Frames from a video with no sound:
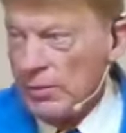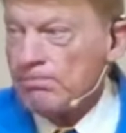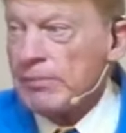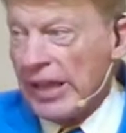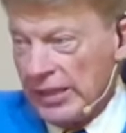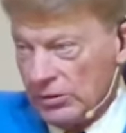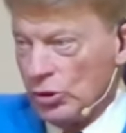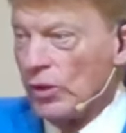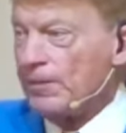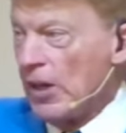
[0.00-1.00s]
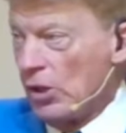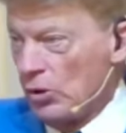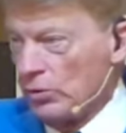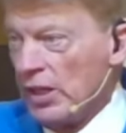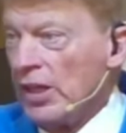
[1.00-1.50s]
mate, your
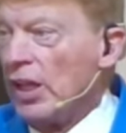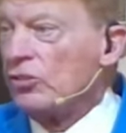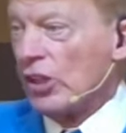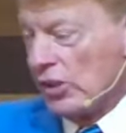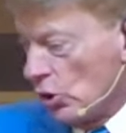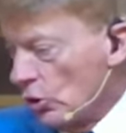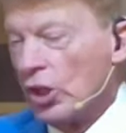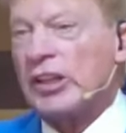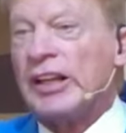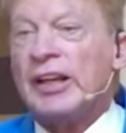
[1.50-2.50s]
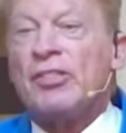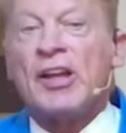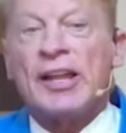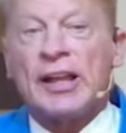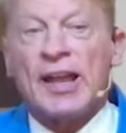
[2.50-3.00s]
phone, and say, you can look at
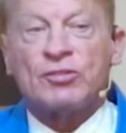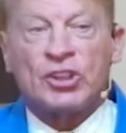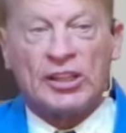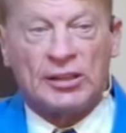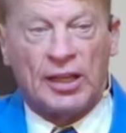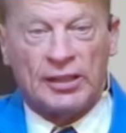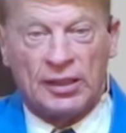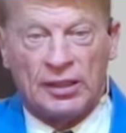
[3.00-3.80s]
anything I've seen lately.